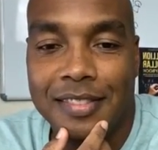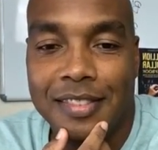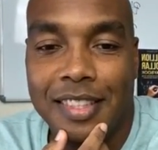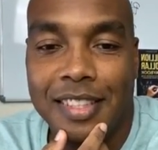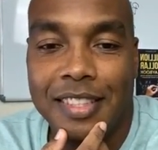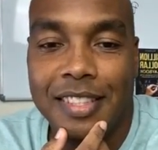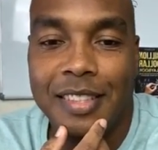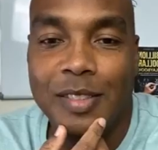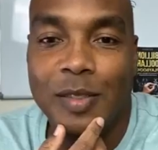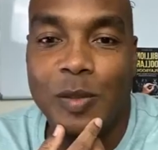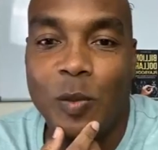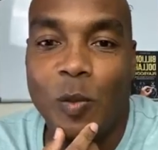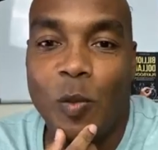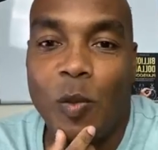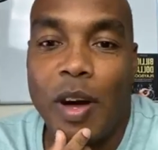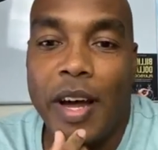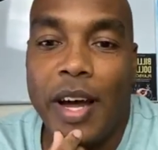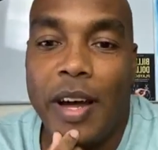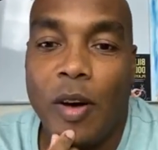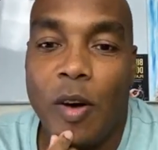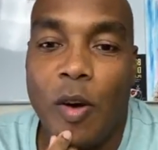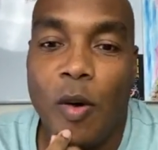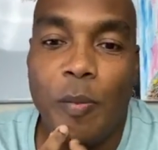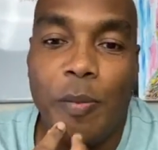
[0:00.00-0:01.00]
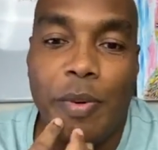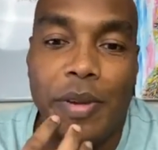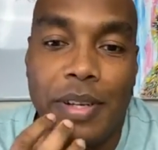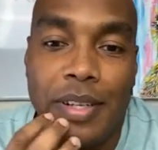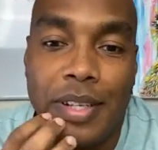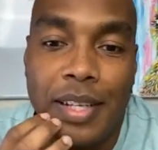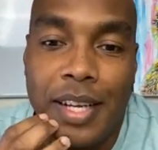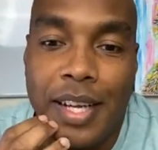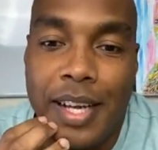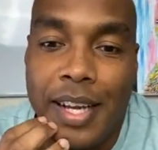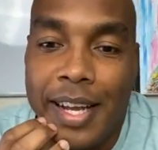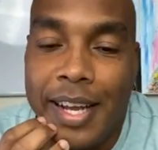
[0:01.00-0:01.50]
This is wide
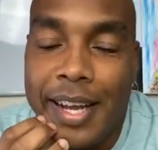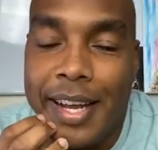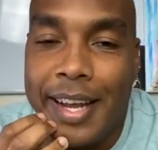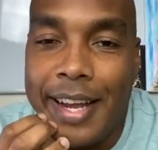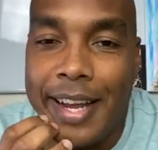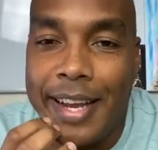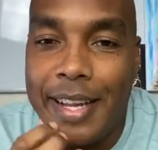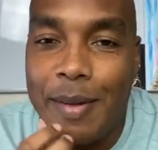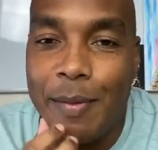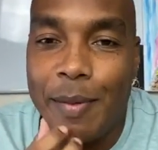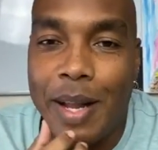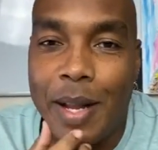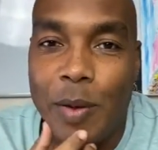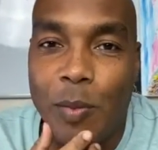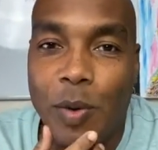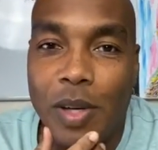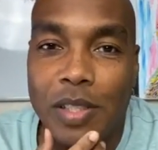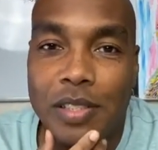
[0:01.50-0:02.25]
open. Anybody